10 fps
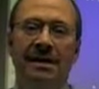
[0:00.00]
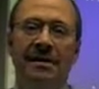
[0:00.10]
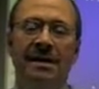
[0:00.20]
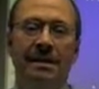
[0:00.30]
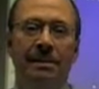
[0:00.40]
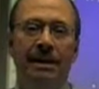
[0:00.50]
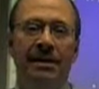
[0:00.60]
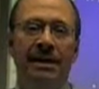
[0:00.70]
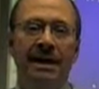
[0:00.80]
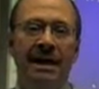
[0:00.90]
the
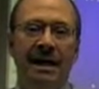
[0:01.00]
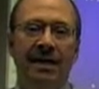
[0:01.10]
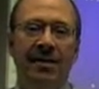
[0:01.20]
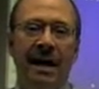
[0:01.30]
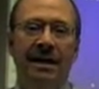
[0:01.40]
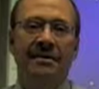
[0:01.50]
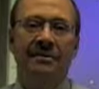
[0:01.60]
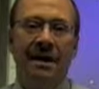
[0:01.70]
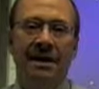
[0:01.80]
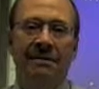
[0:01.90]
ability to interact
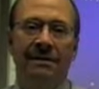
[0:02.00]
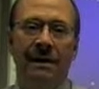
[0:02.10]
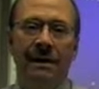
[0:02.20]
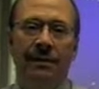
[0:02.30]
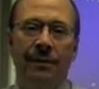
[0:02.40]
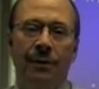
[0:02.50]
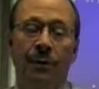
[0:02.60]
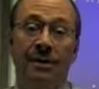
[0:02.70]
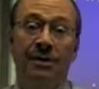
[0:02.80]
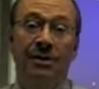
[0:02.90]
effectively
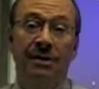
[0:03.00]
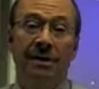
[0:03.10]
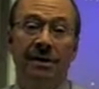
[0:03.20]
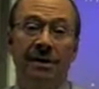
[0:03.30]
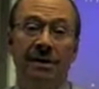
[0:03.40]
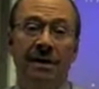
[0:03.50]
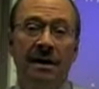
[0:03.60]
with students.